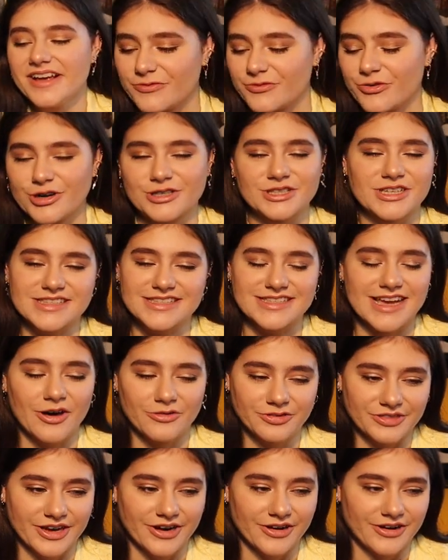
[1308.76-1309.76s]
versions
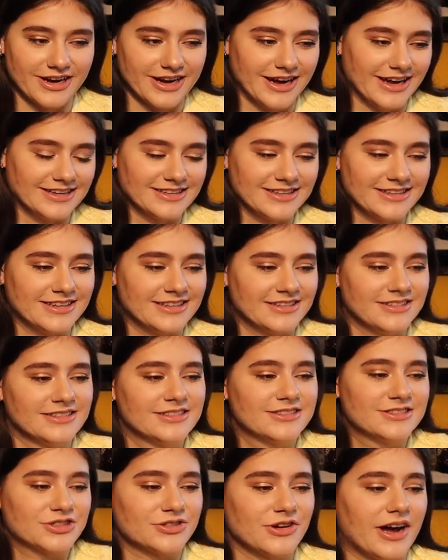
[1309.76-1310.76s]
out there,
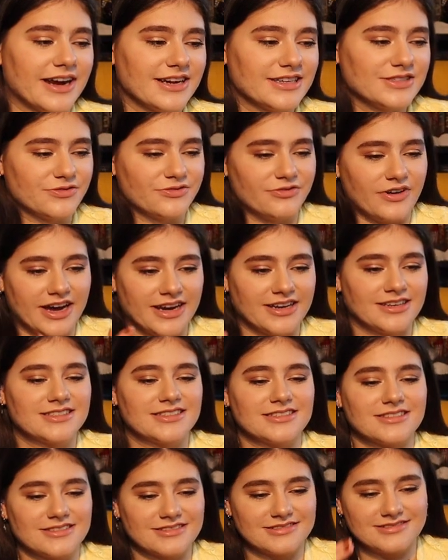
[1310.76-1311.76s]
and trying to
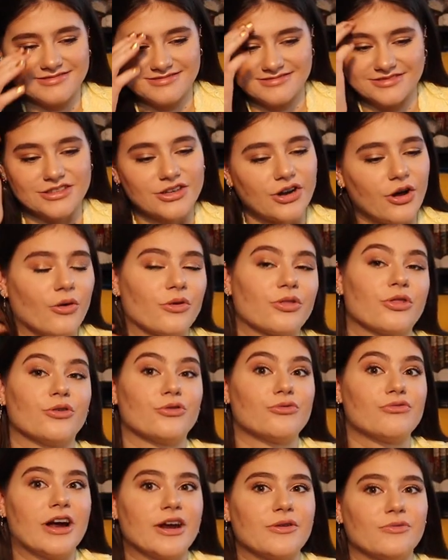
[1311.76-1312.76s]
find, you know,
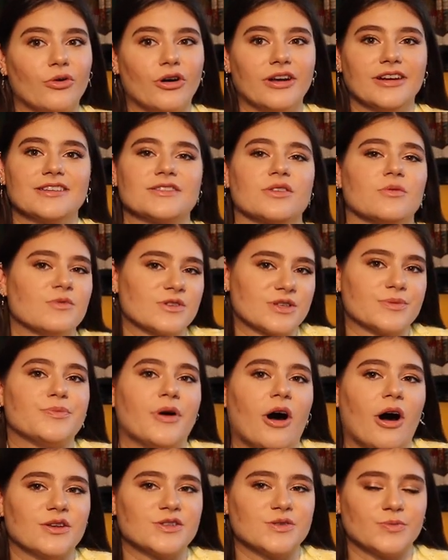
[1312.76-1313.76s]
the right one is almost
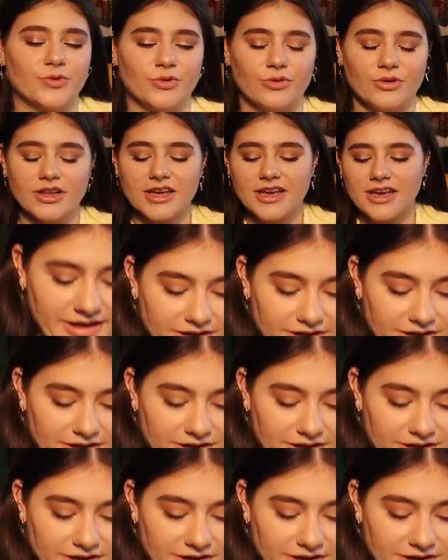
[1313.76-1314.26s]
impossible.